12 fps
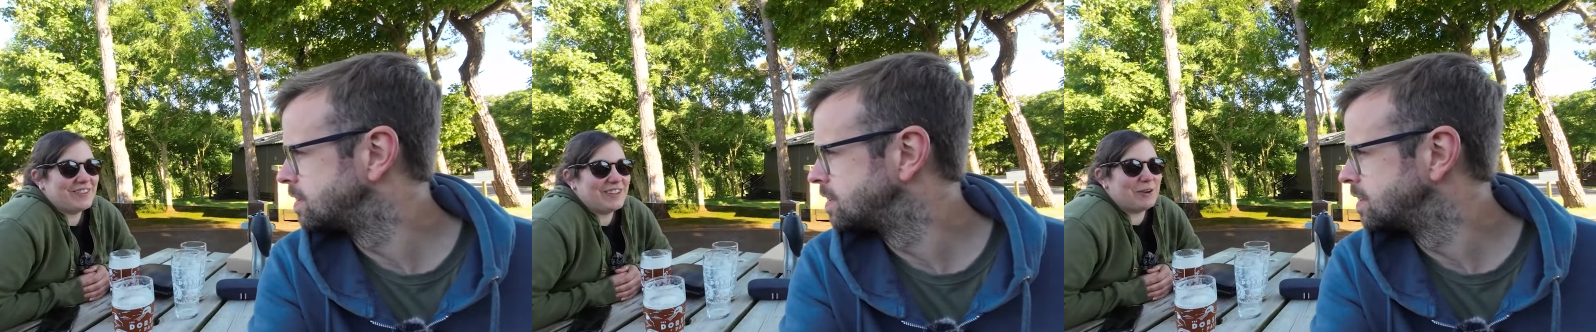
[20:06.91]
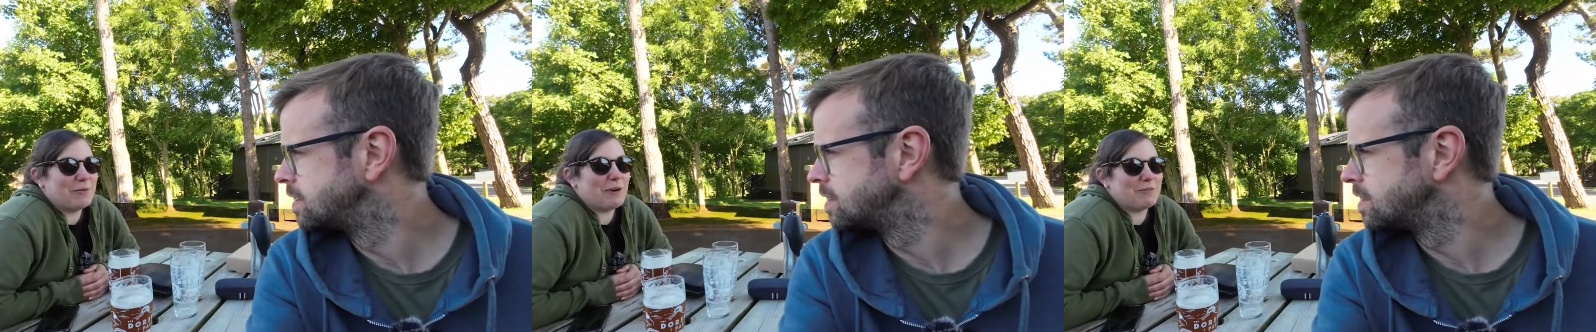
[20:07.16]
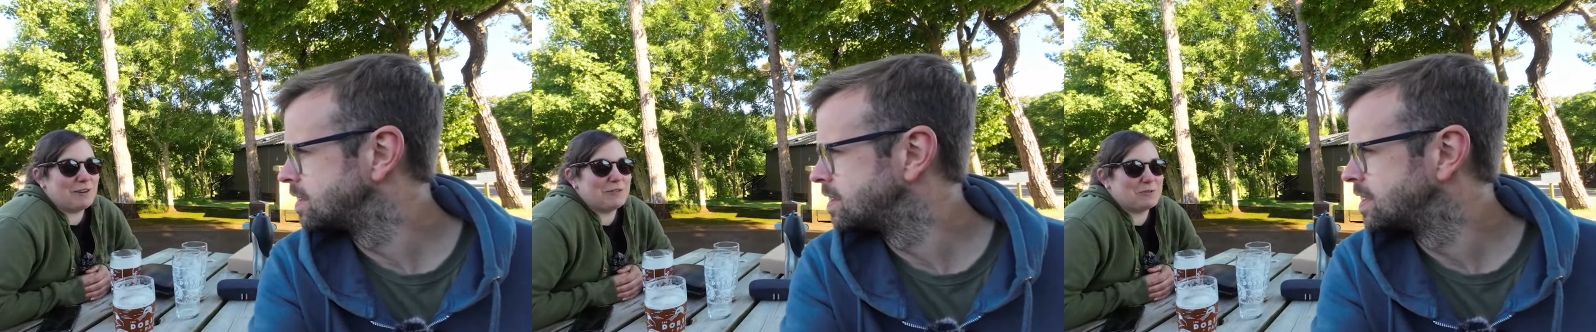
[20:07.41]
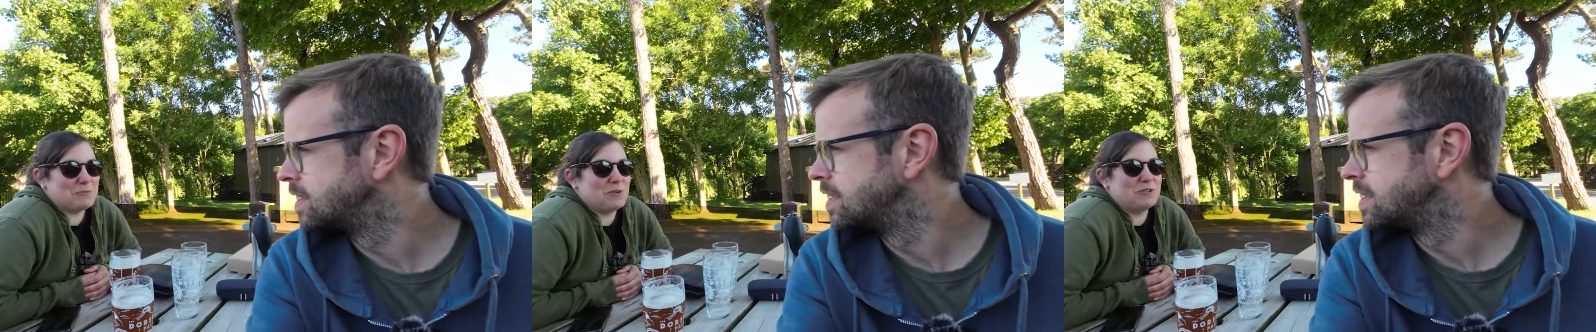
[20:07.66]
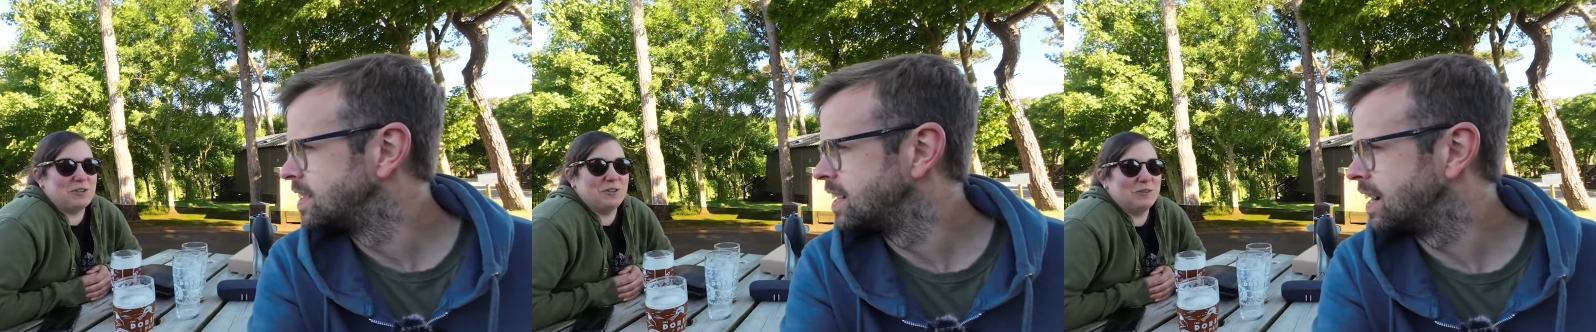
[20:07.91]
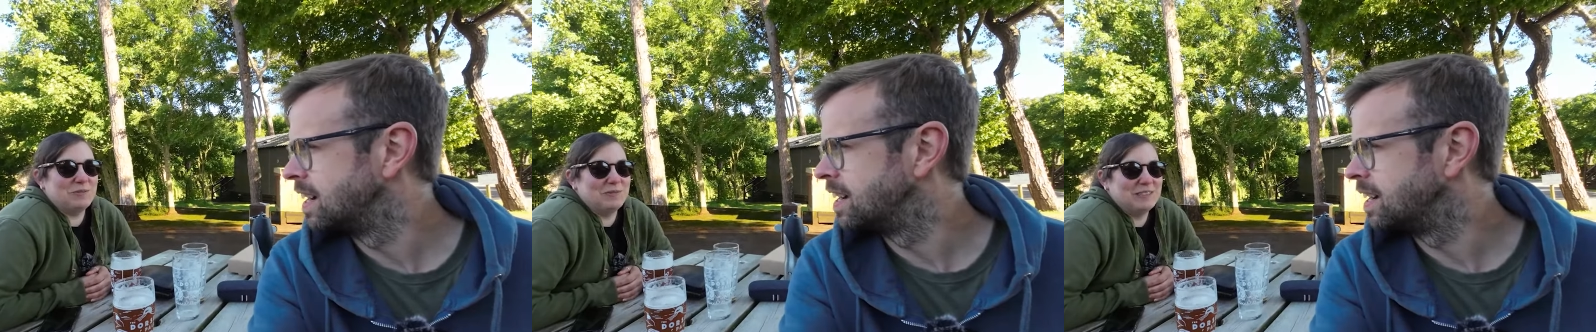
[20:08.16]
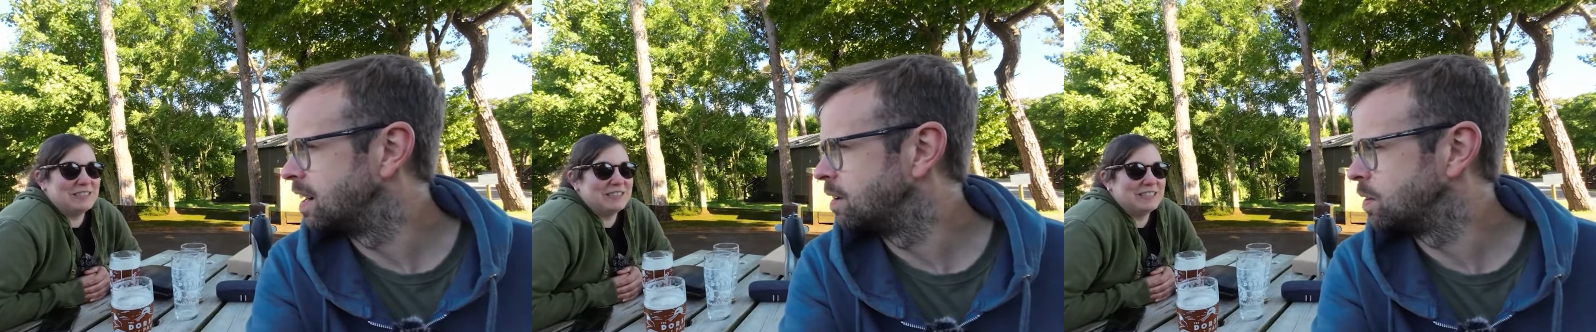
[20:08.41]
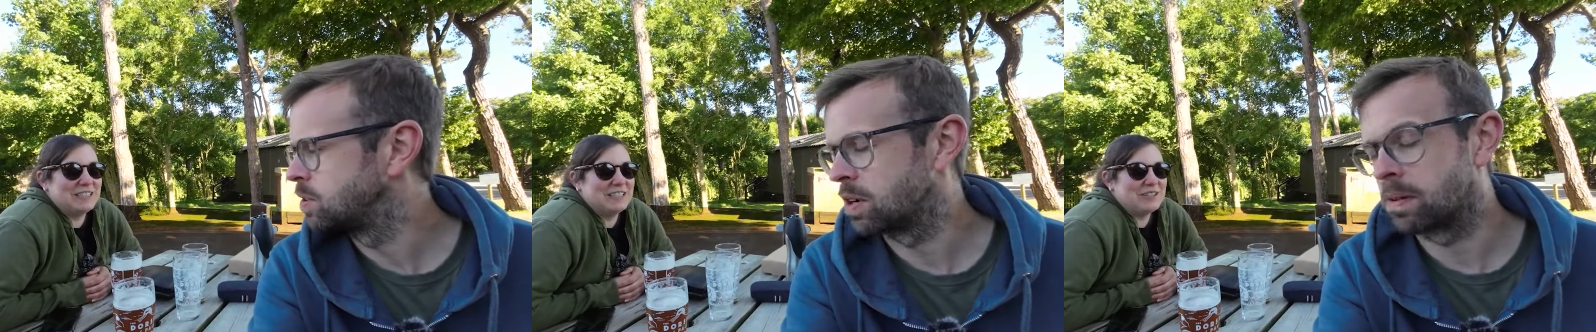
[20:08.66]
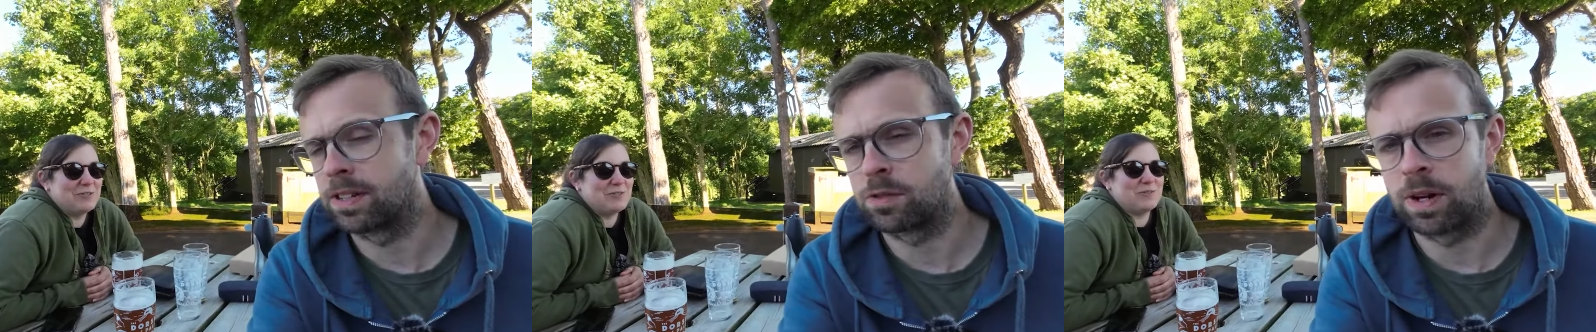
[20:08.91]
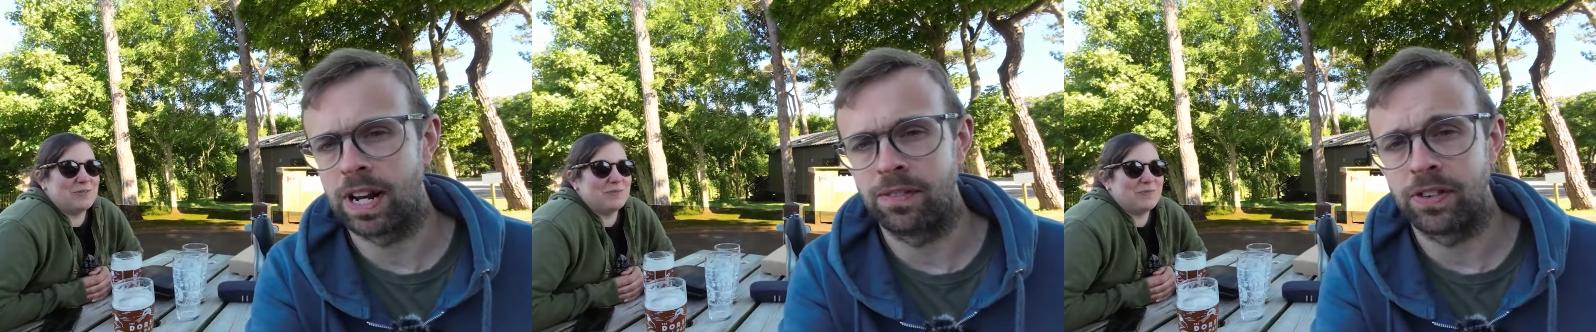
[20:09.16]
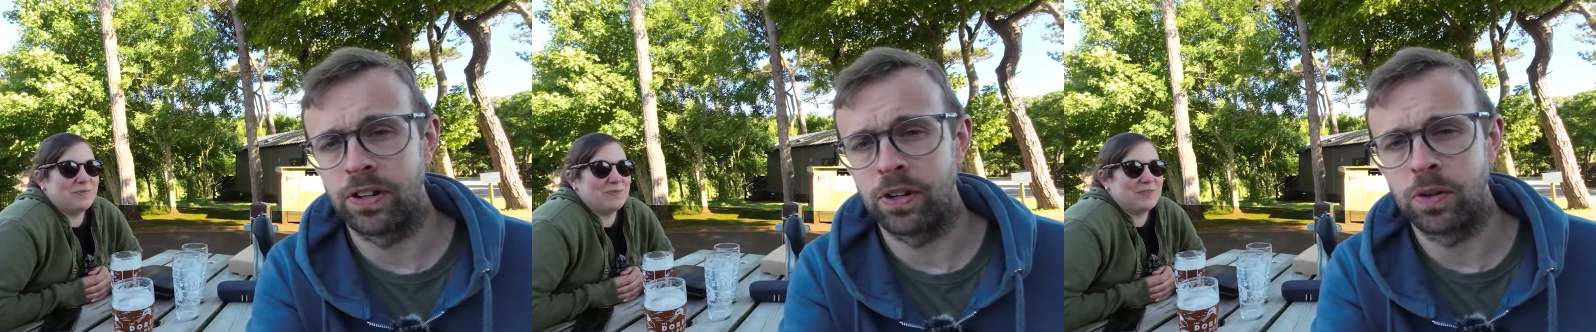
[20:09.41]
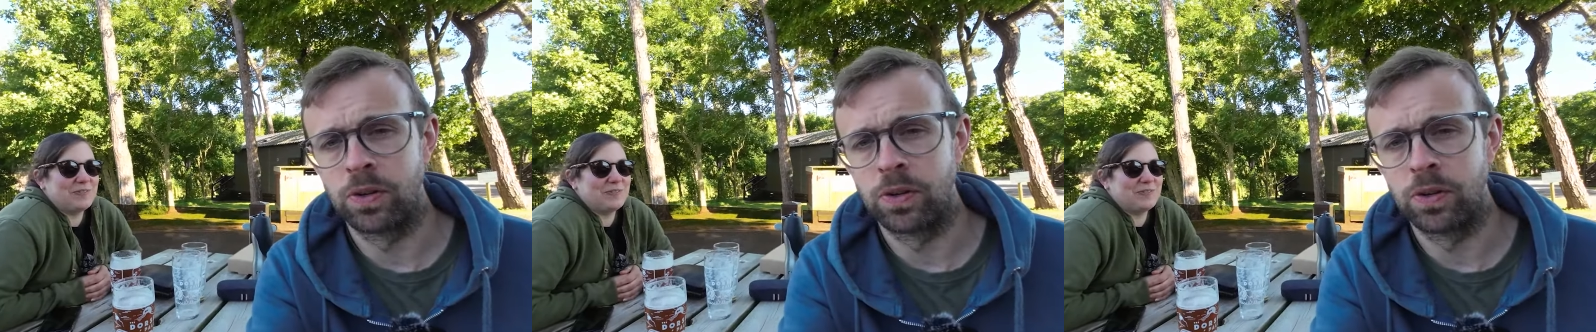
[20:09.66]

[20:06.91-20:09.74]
Speaker 1: Yeah, we have left some washing up. Uh, which I am guessing we're going to have to